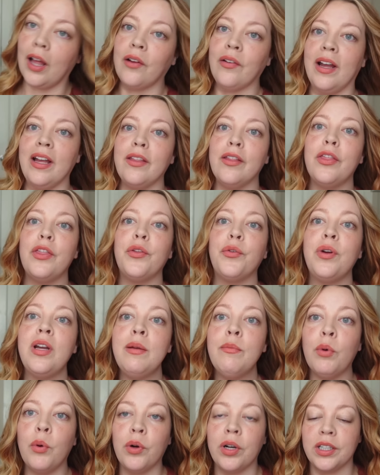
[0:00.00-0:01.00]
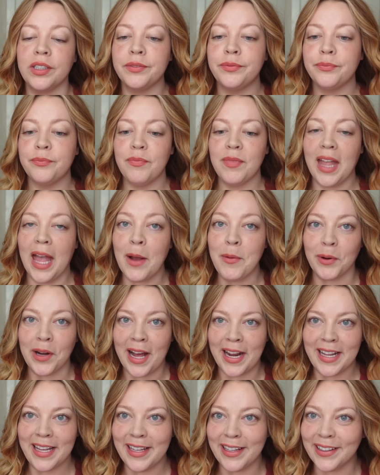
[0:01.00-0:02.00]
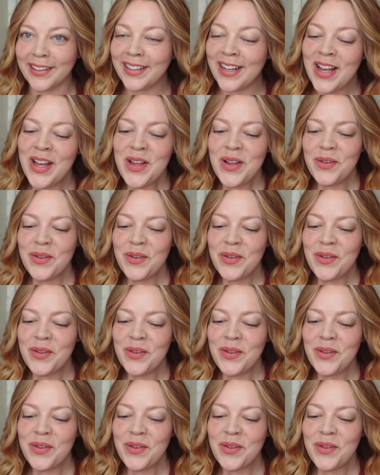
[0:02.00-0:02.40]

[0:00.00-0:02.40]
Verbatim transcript: All right, three more and we're out of here.